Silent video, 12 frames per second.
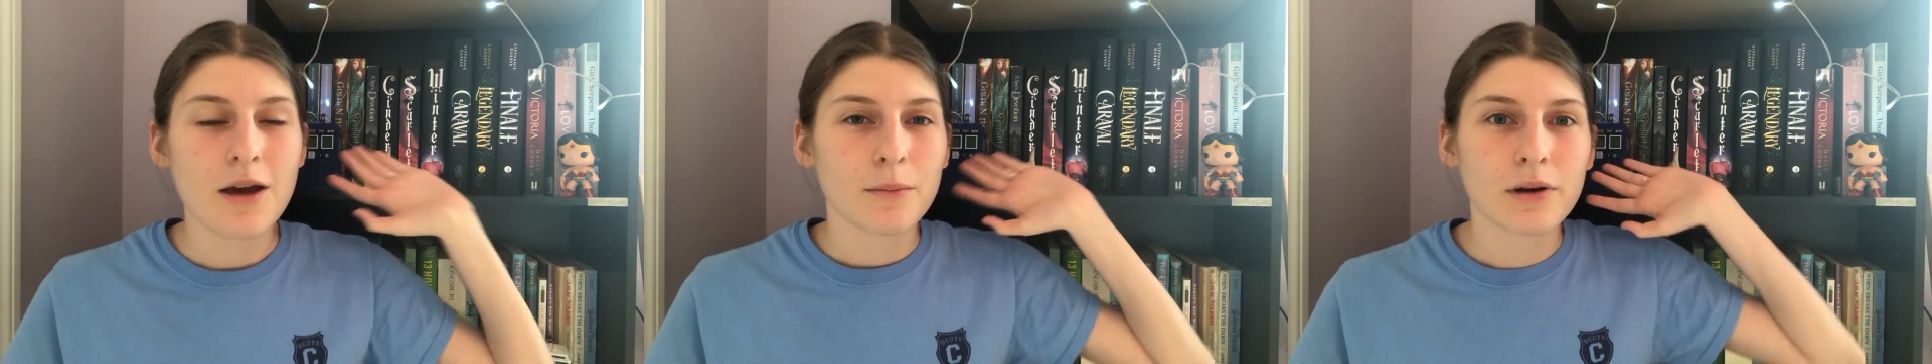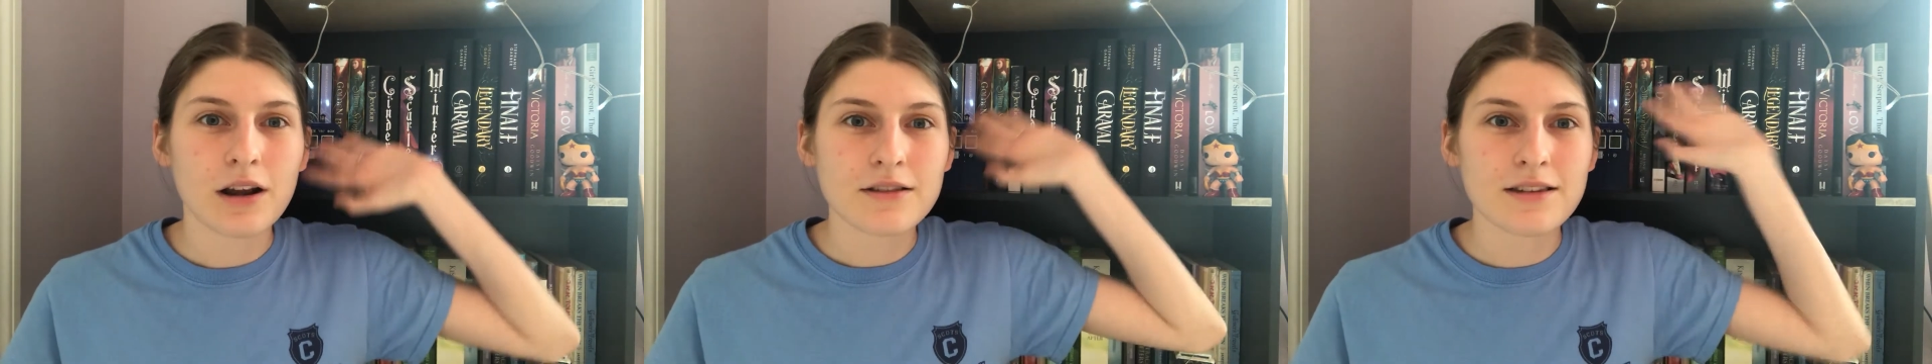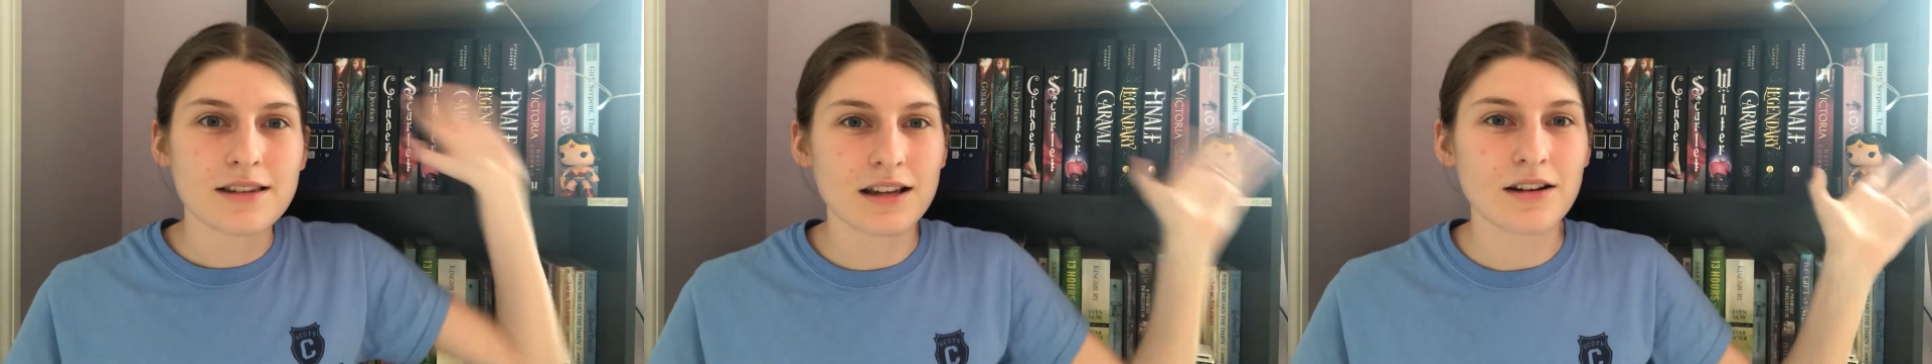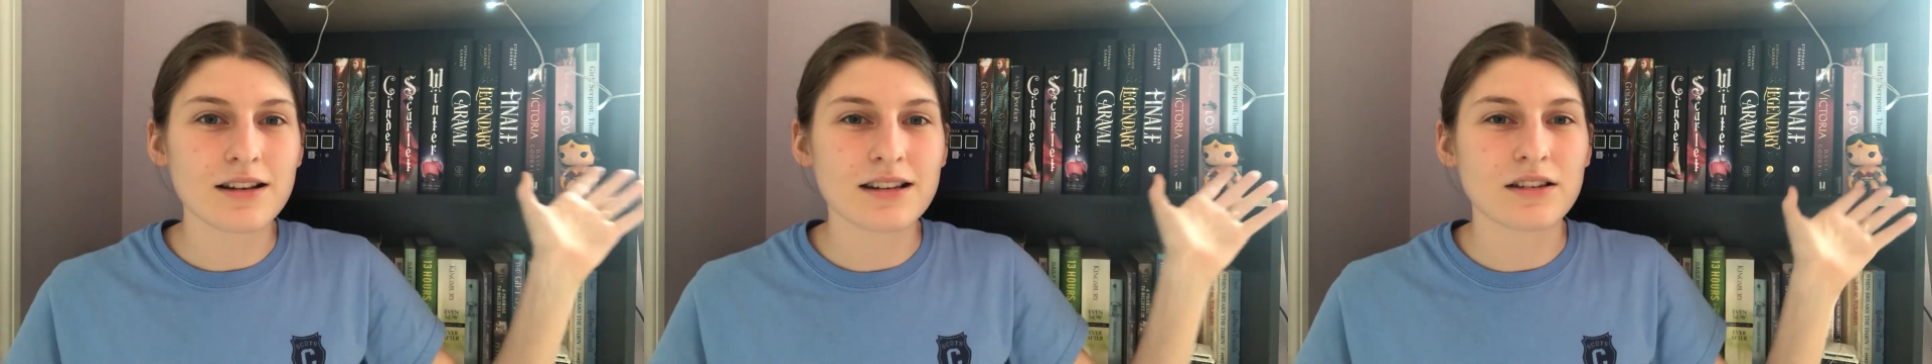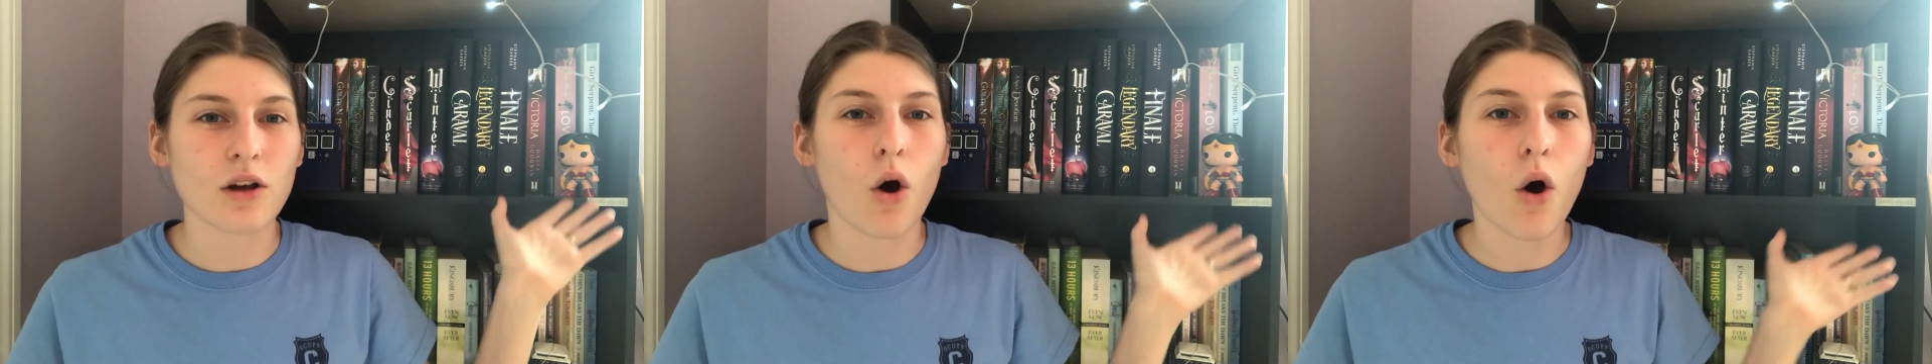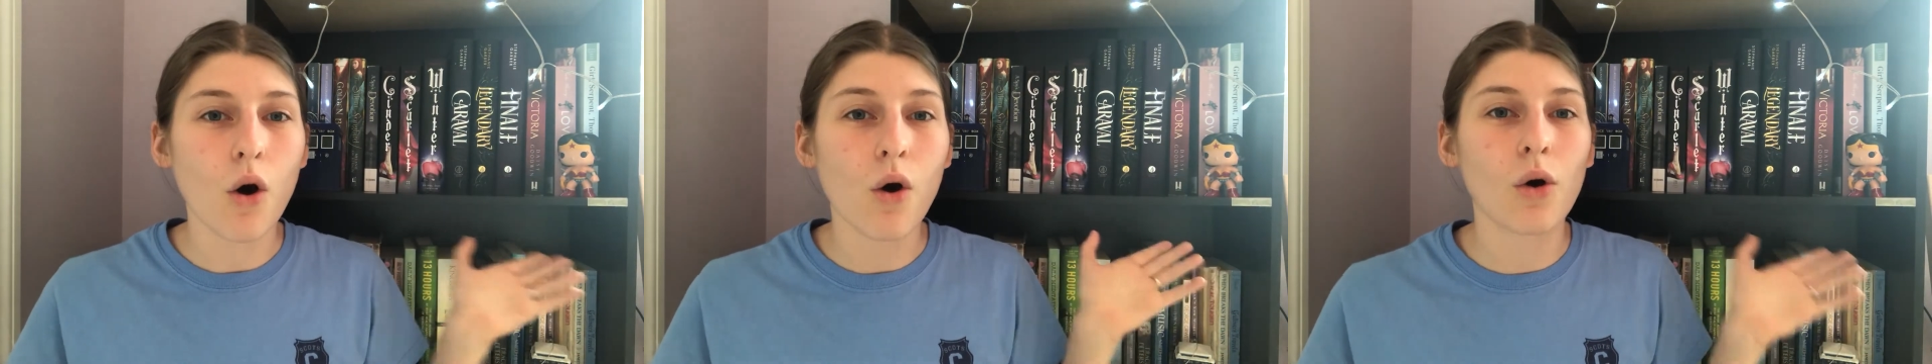but as the series as a
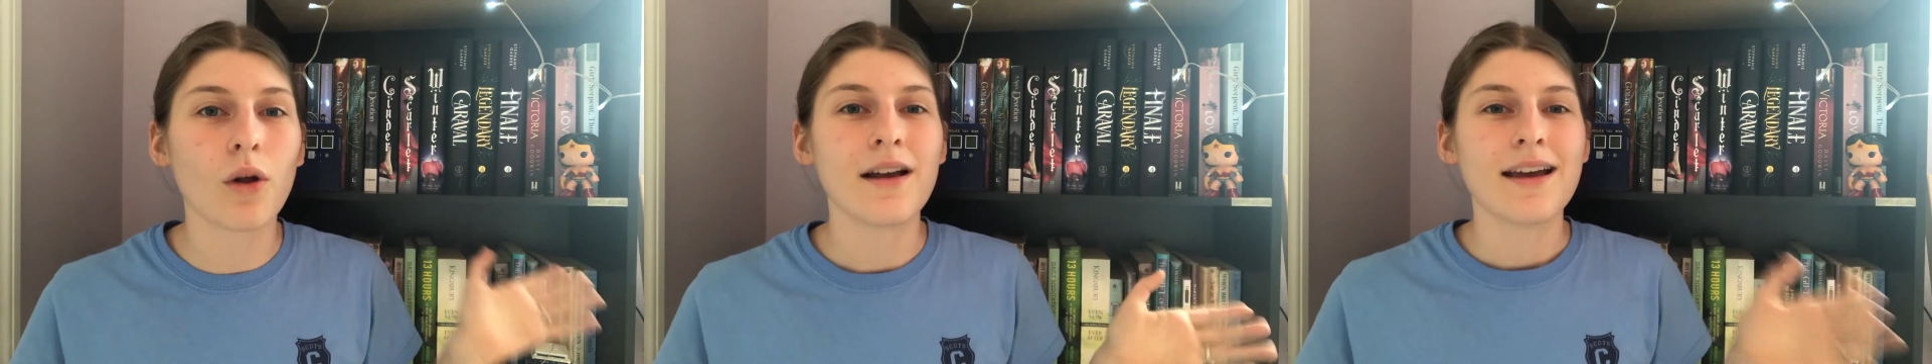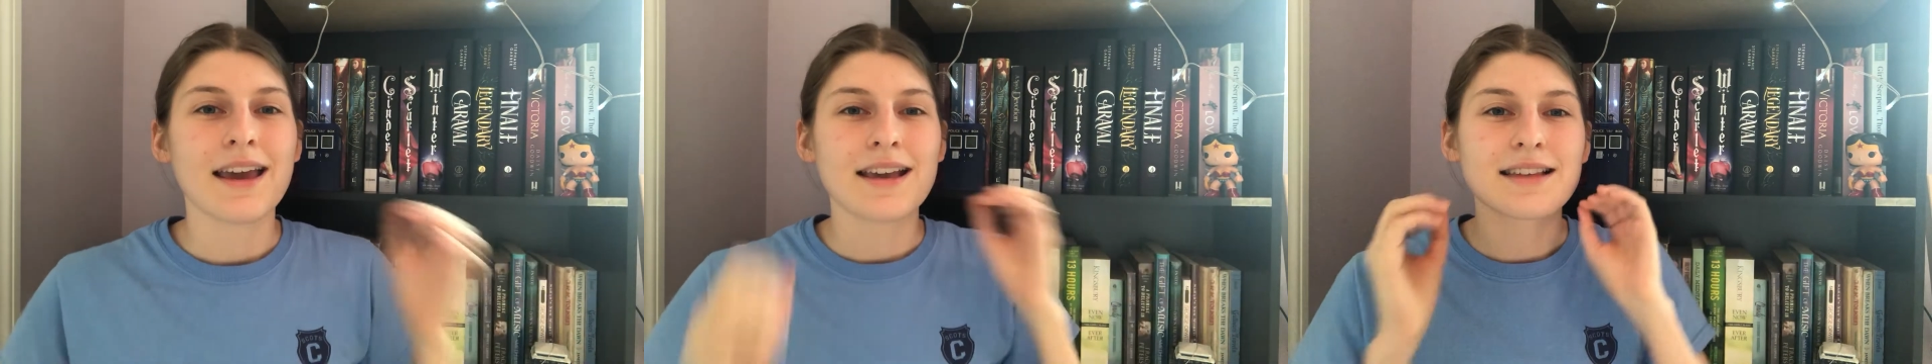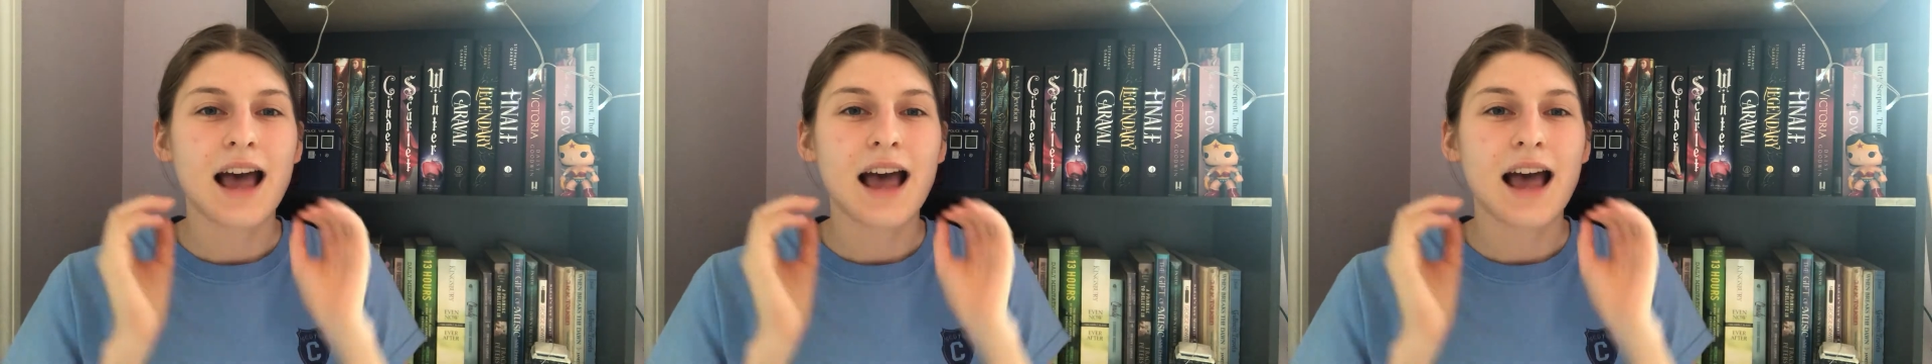whole, is